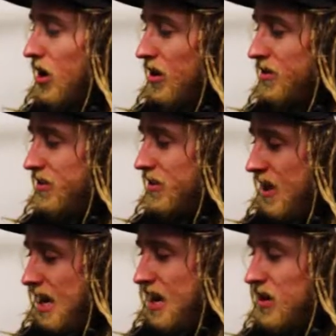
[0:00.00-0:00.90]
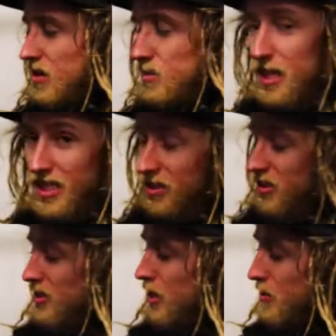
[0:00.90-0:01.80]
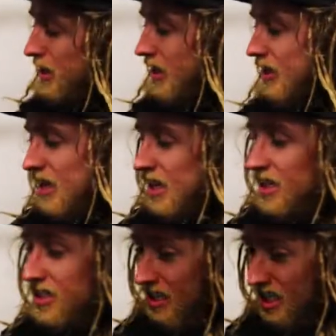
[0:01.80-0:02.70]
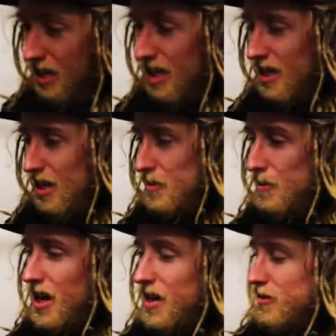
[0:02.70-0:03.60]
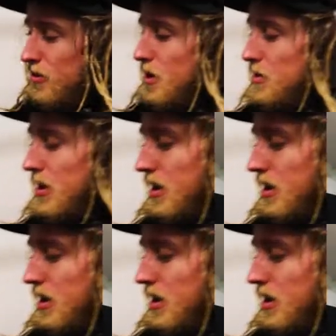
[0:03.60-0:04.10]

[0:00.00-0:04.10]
off our Petzl stop here is to cut a bight of rope